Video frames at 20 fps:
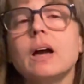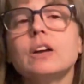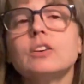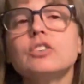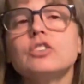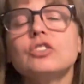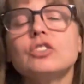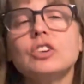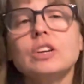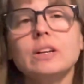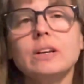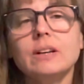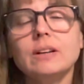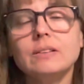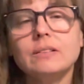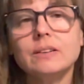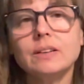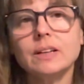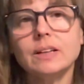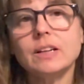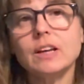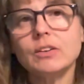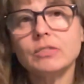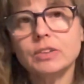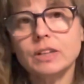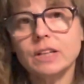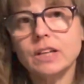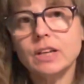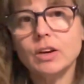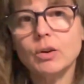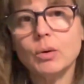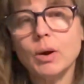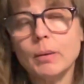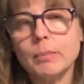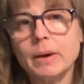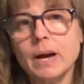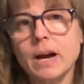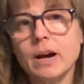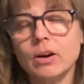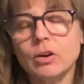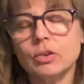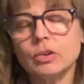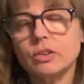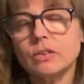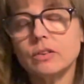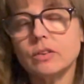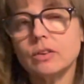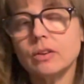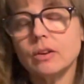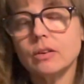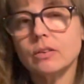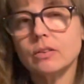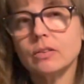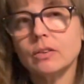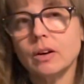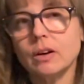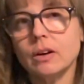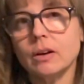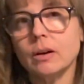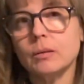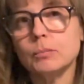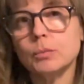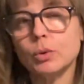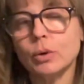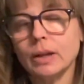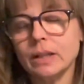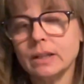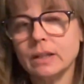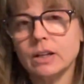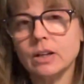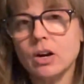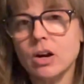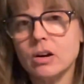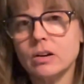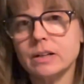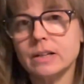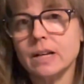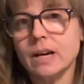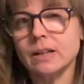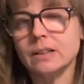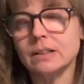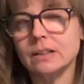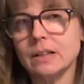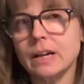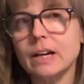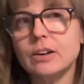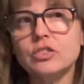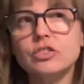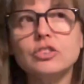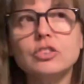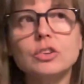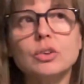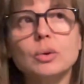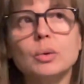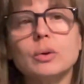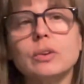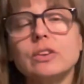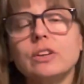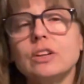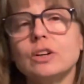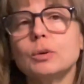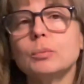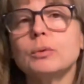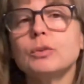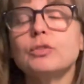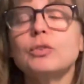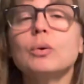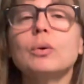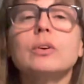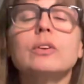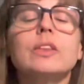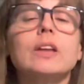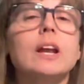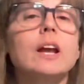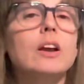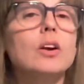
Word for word: She did a video about the Morelia carinata last year or the year before that I